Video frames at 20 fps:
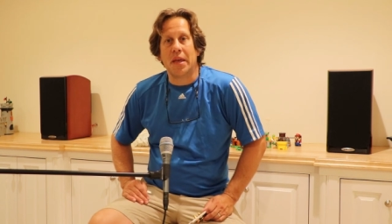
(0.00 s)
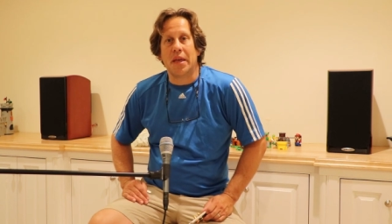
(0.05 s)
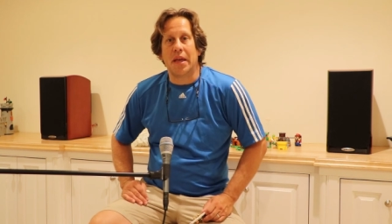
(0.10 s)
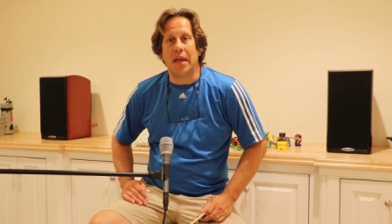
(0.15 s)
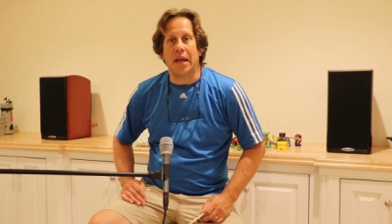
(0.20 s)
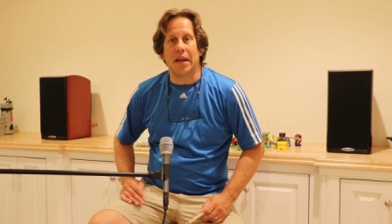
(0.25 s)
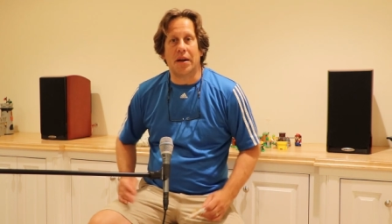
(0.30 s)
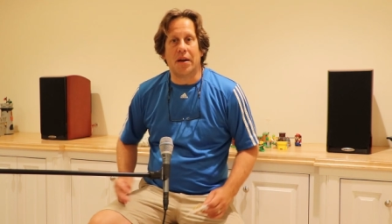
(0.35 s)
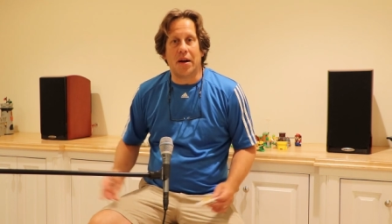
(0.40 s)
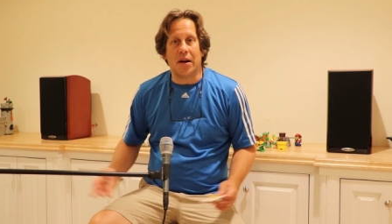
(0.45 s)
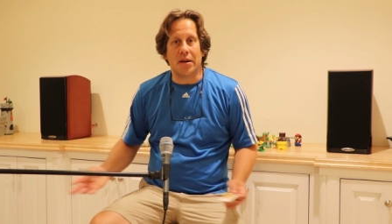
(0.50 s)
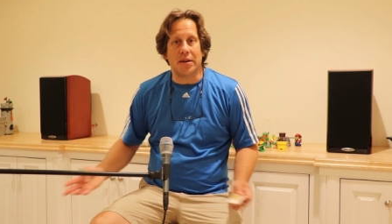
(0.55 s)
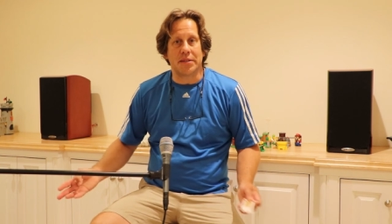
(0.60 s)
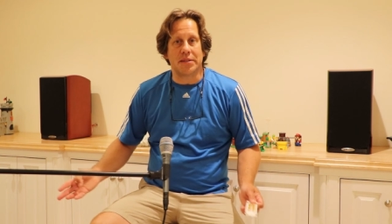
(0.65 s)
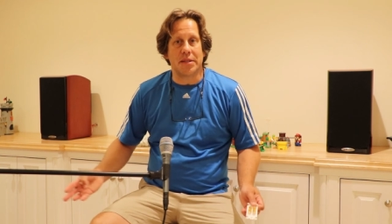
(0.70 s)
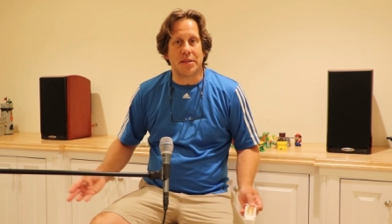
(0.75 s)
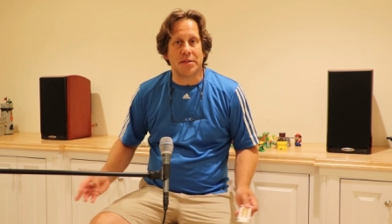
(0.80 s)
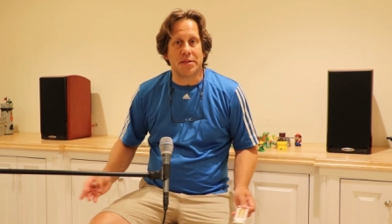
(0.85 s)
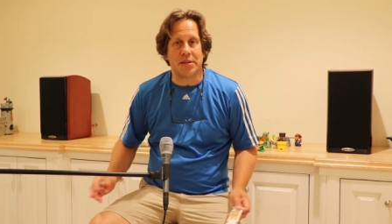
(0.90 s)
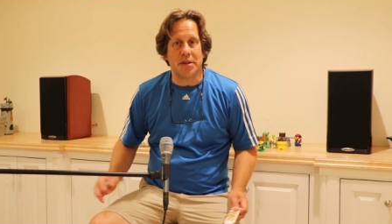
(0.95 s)
in our
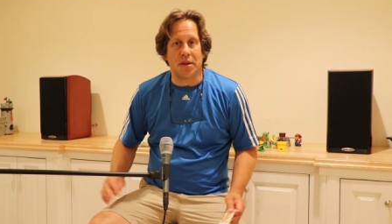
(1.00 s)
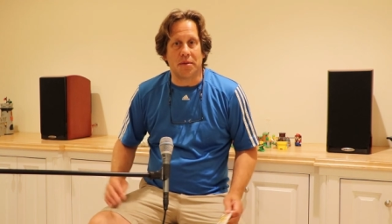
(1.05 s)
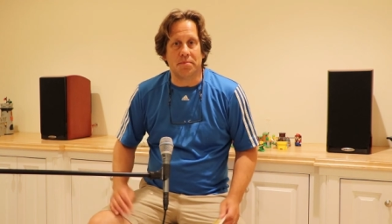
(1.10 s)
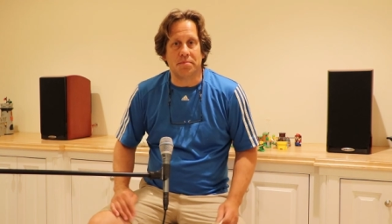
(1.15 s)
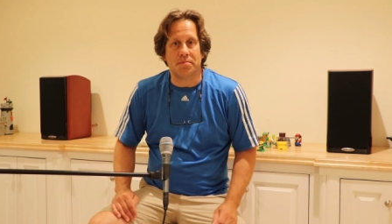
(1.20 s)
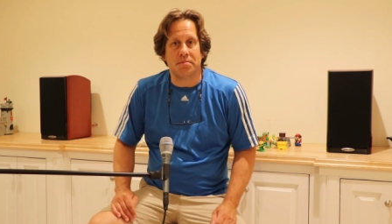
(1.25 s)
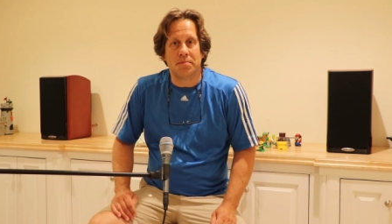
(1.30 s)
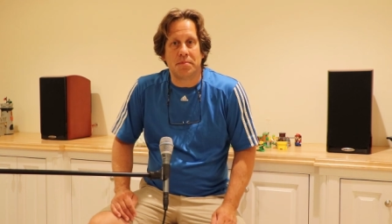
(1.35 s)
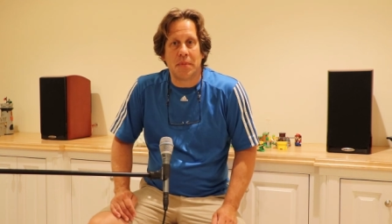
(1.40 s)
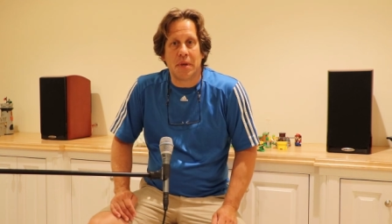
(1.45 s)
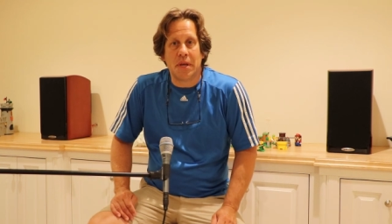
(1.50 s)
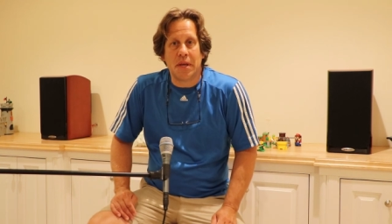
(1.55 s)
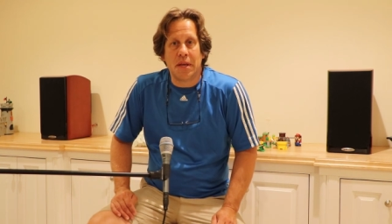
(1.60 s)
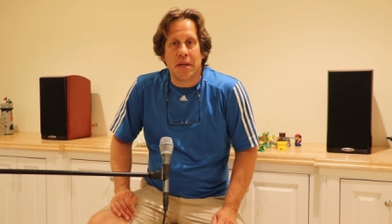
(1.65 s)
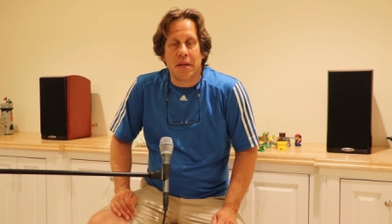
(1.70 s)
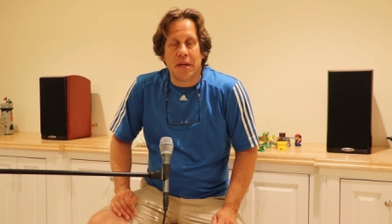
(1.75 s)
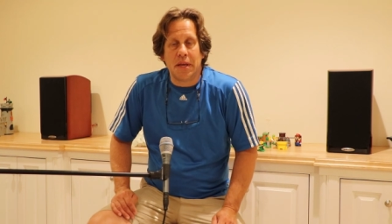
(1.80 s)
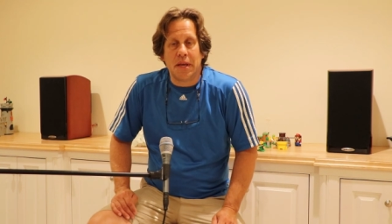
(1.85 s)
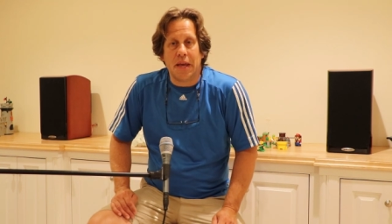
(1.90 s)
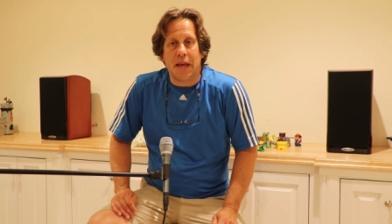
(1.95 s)
system.
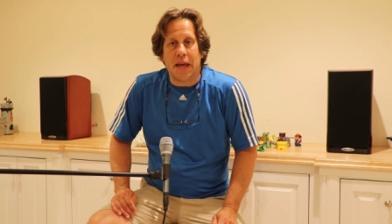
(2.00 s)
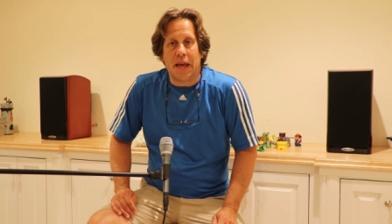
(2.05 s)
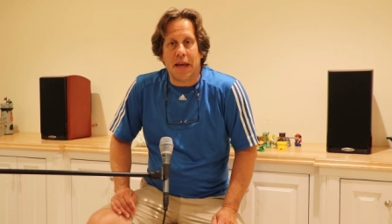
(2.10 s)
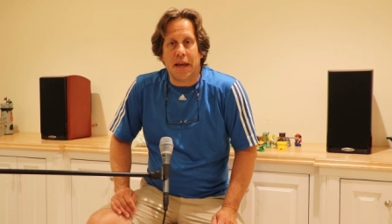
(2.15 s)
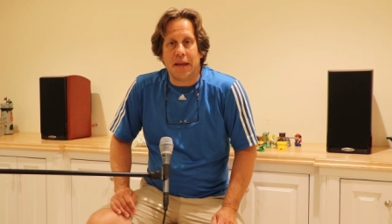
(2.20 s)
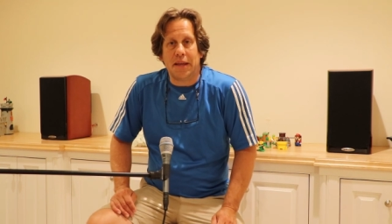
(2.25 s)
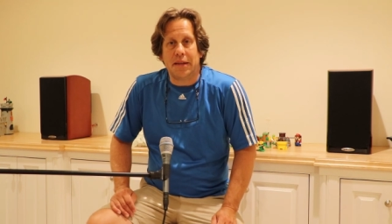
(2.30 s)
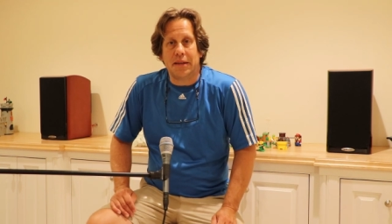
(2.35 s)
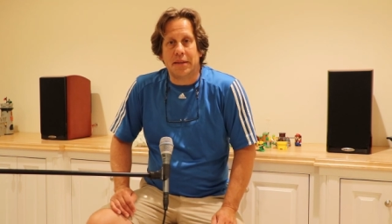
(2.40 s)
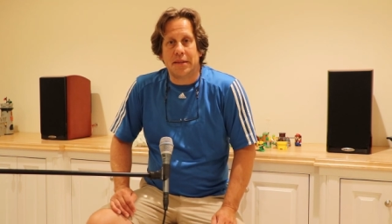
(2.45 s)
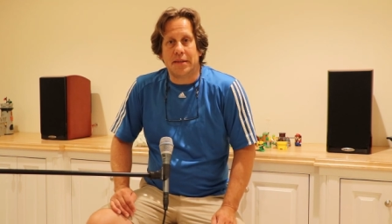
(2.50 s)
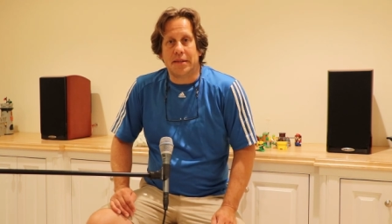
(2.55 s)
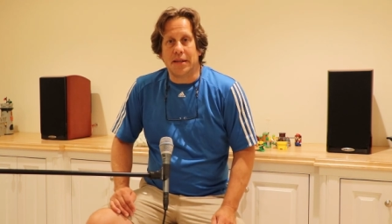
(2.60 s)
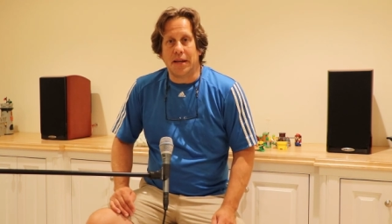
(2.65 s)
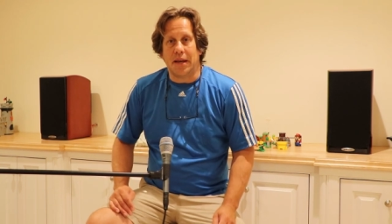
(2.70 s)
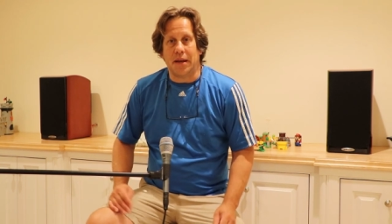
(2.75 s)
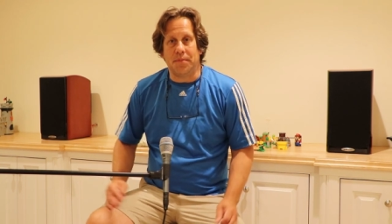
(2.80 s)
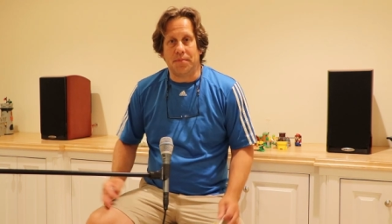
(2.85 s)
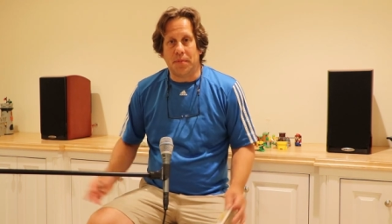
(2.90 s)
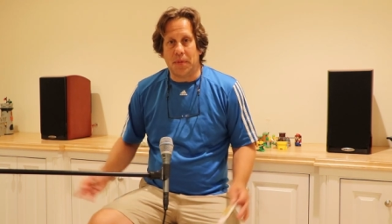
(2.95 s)
And
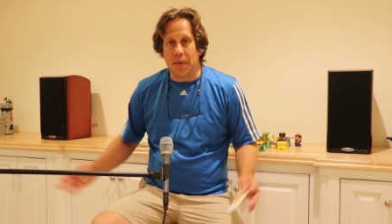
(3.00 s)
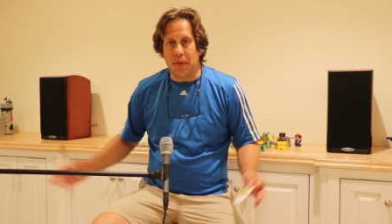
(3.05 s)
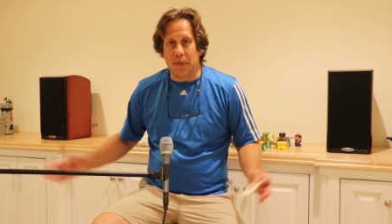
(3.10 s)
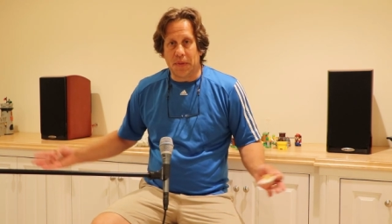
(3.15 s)
uh,